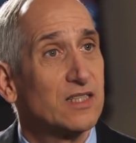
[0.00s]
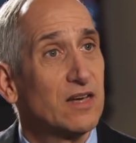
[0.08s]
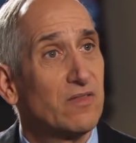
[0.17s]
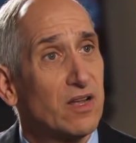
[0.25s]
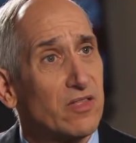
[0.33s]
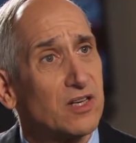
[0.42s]

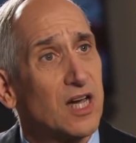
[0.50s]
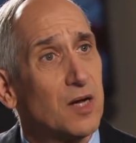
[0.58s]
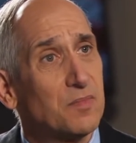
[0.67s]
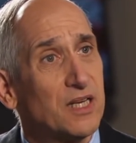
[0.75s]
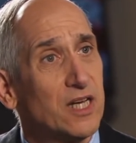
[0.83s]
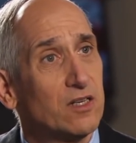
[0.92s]
7 of the
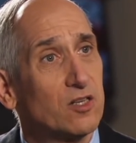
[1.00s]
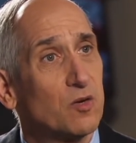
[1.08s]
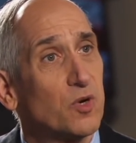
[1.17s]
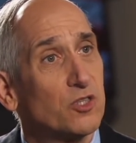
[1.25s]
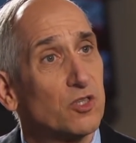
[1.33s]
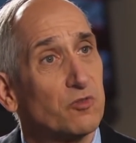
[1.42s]
top 10
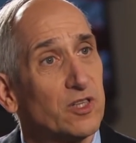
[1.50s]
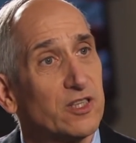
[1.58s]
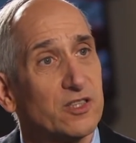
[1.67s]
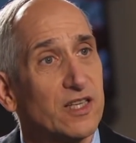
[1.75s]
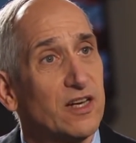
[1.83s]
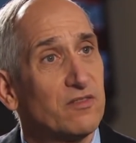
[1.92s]
commercial real
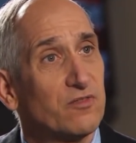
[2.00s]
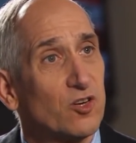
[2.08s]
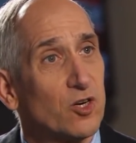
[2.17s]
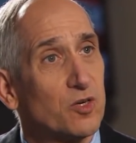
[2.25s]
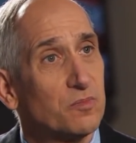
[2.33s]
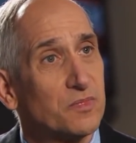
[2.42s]
estate
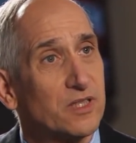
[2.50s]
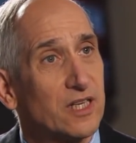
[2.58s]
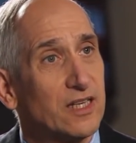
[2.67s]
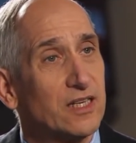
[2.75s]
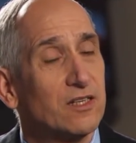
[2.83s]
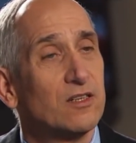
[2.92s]
firms
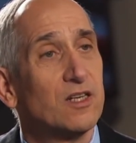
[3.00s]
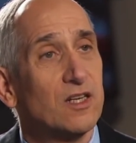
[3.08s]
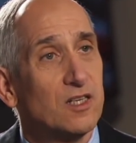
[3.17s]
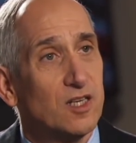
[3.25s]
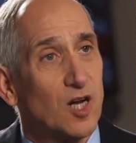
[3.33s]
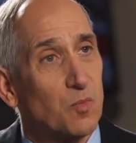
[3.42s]
and
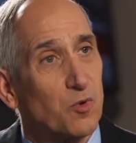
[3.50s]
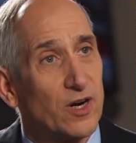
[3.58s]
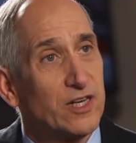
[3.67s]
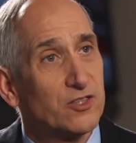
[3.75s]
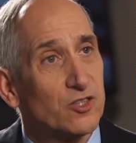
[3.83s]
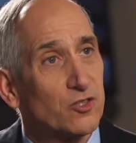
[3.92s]

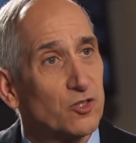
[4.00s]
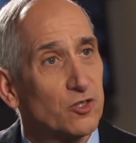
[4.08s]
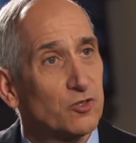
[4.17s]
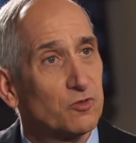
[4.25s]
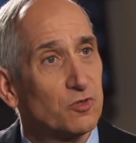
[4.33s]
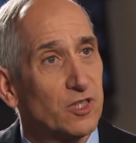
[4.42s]

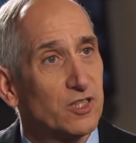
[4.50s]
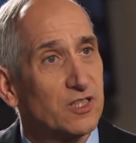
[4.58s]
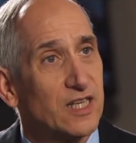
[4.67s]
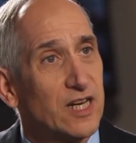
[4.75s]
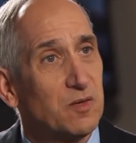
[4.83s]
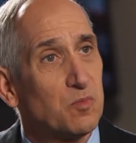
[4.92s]
appraisers, real
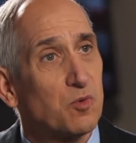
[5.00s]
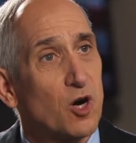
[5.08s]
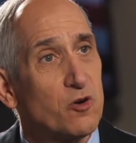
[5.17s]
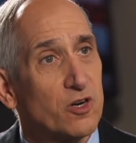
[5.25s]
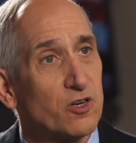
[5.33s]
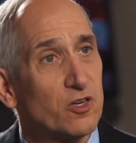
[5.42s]
estate
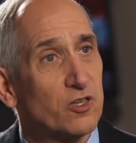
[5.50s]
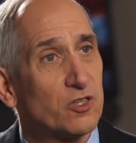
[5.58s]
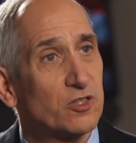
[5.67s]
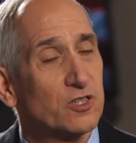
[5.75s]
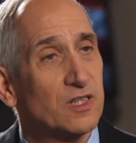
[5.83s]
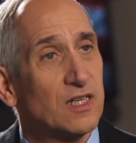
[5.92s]

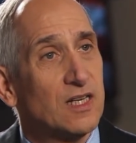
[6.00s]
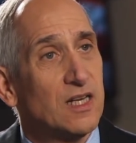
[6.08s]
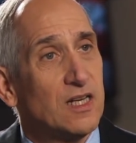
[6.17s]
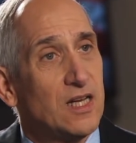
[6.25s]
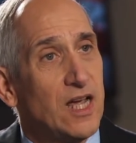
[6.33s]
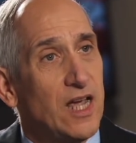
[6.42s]
brokers,
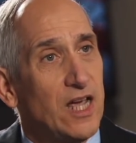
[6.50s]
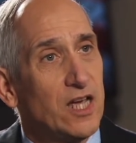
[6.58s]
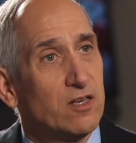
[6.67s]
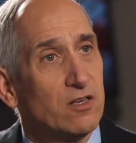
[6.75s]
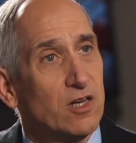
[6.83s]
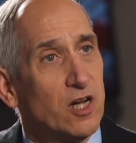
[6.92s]

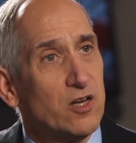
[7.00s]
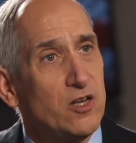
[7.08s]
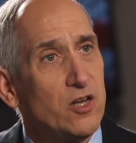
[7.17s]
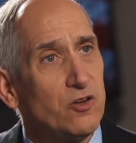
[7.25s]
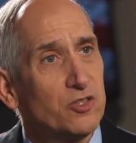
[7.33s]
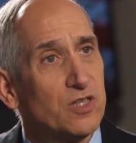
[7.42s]
and a
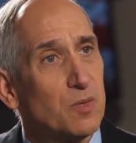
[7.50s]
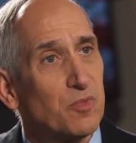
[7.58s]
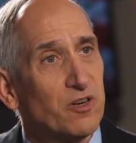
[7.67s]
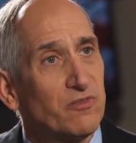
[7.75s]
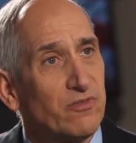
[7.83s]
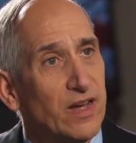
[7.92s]
huge
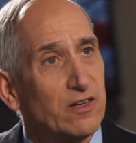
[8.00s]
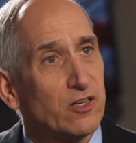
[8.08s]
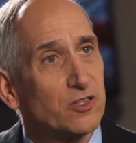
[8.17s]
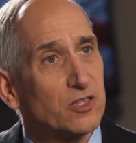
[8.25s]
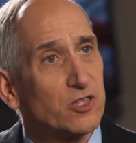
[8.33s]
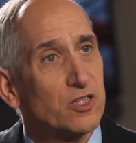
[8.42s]
number of
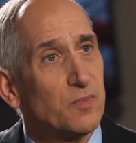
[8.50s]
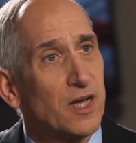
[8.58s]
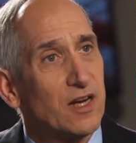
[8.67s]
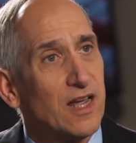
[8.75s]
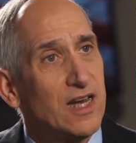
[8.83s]
vendors. There's about